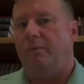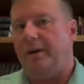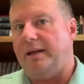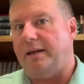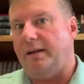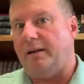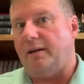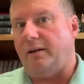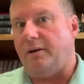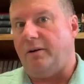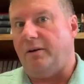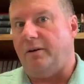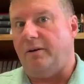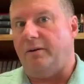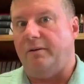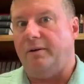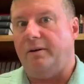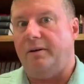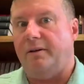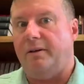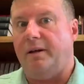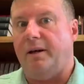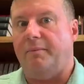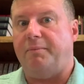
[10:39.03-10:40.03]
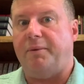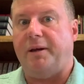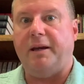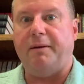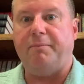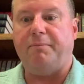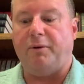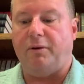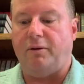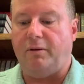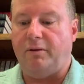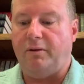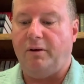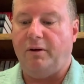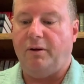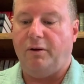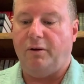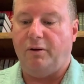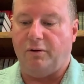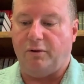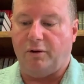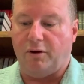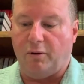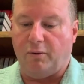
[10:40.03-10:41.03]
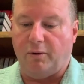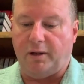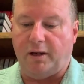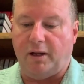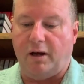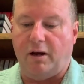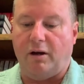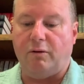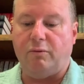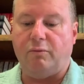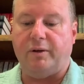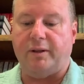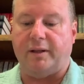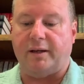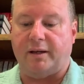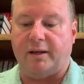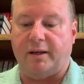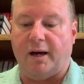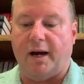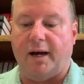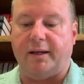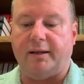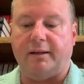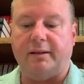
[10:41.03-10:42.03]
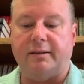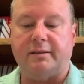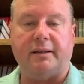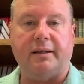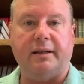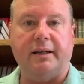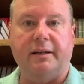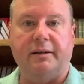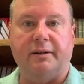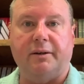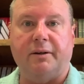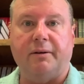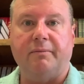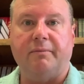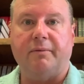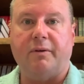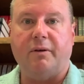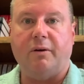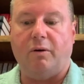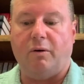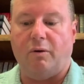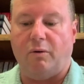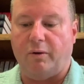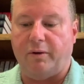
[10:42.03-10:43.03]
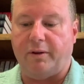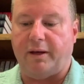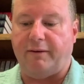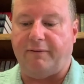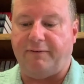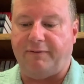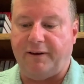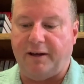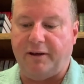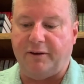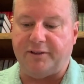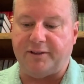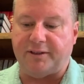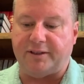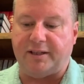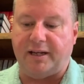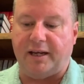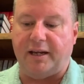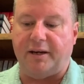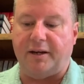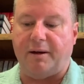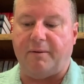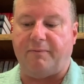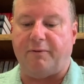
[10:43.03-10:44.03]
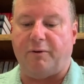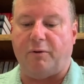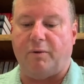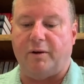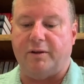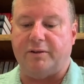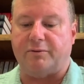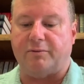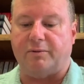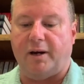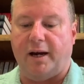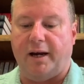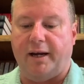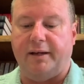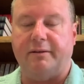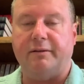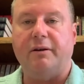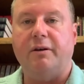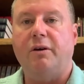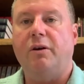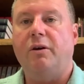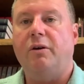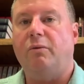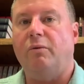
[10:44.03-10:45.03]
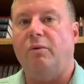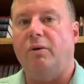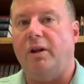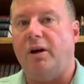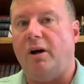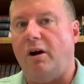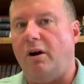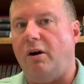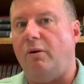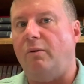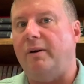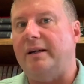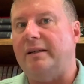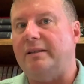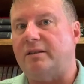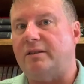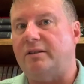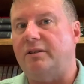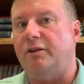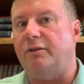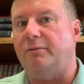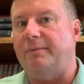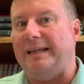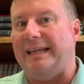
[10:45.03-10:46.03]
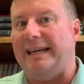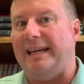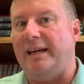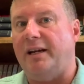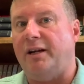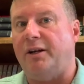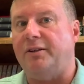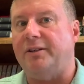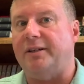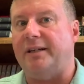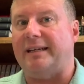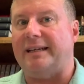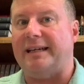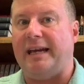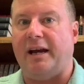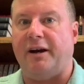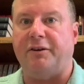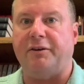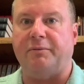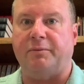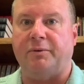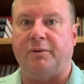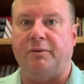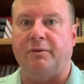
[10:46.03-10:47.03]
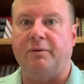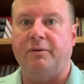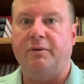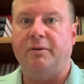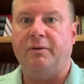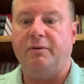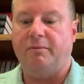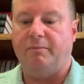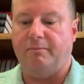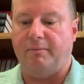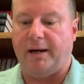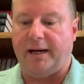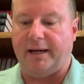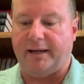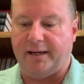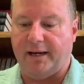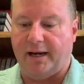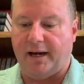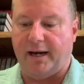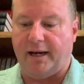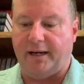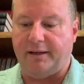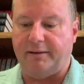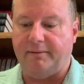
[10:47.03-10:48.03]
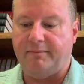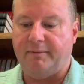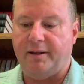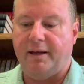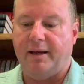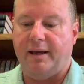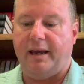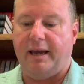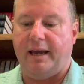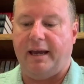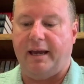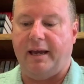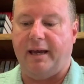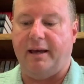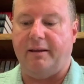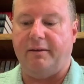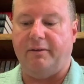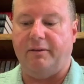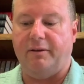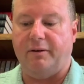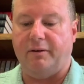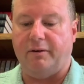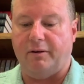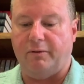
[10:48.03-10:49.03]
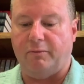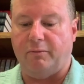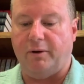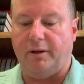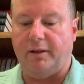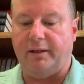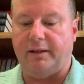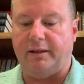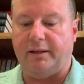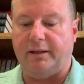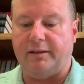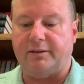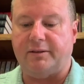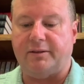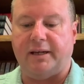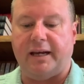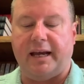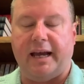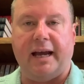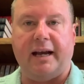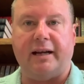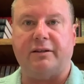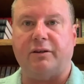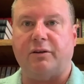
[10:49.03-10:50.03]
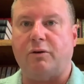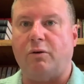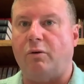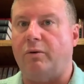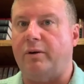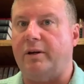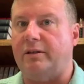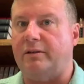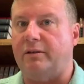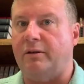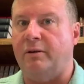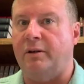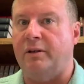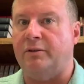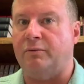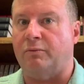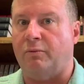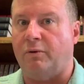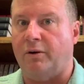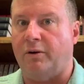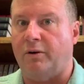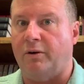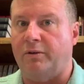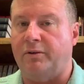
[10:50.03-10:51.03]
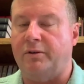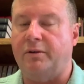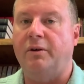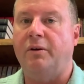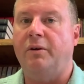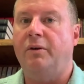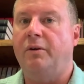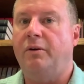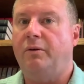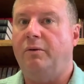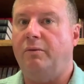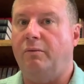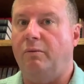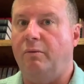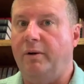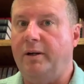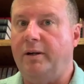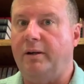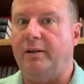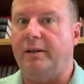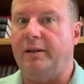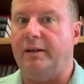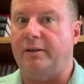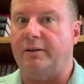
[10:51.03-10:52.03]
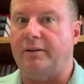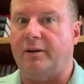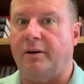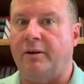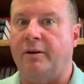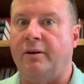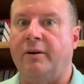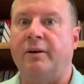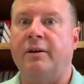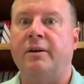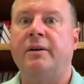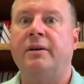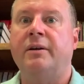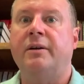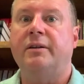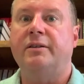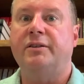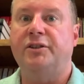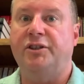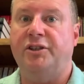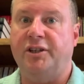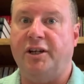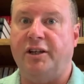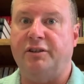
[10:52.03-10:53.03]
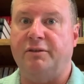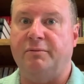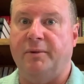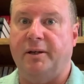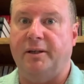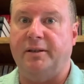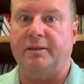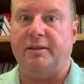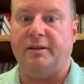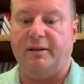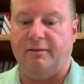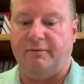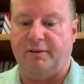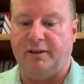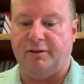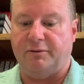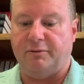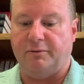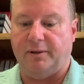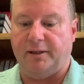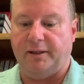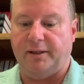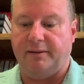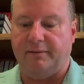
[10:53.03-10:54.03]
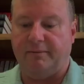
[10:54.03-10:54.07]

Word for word: can learn that people who go along with a godless leader or they fail to stand up for what's right will always still be held accountable by God, and their unwillingness to act according to His word will incur judgment eventually.